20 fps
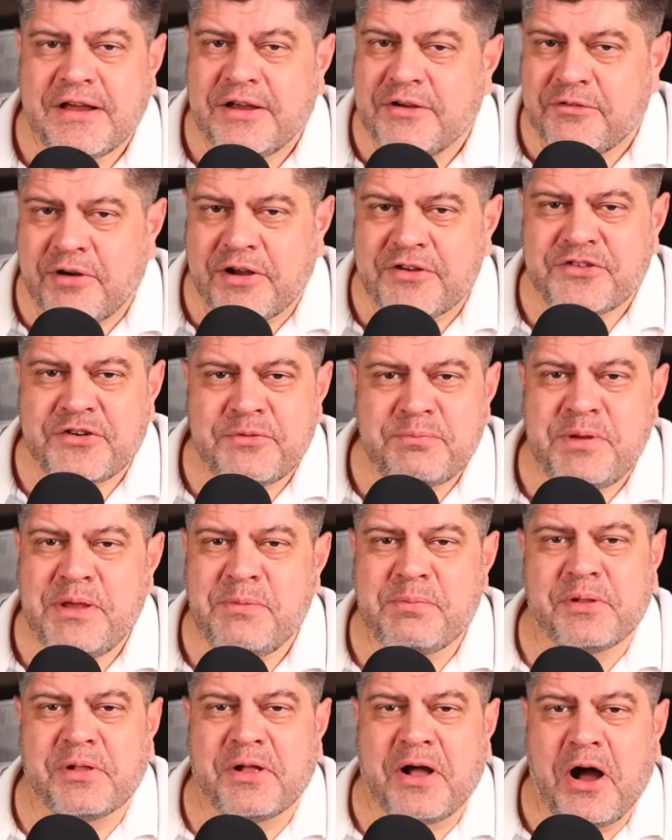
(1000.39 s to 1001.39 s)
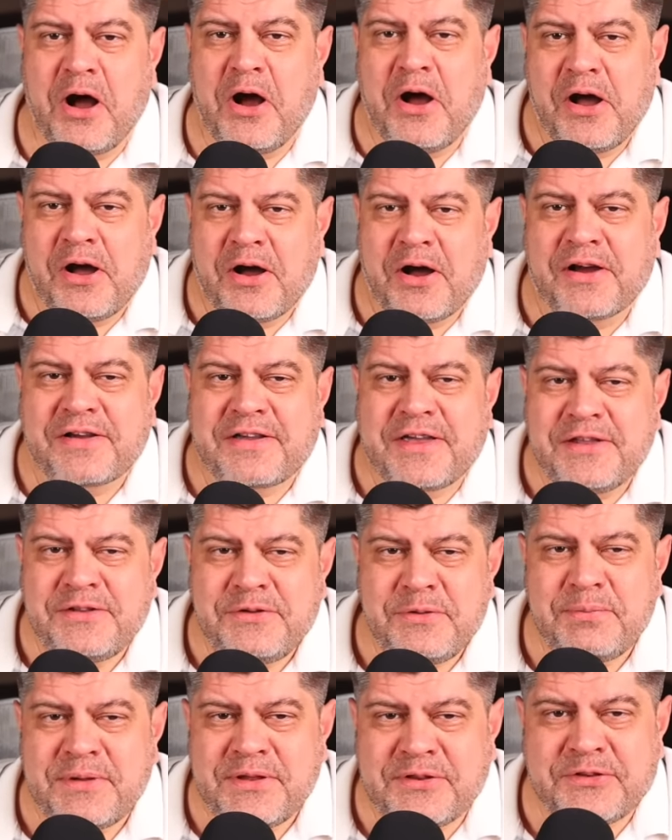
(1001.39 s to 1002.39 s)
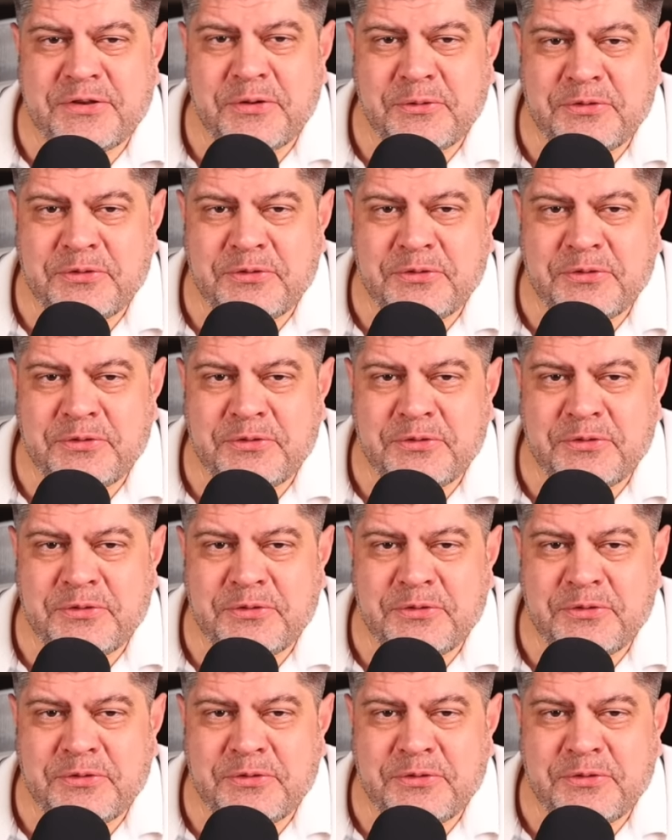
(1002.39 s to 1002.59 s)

Russian people, how can you be so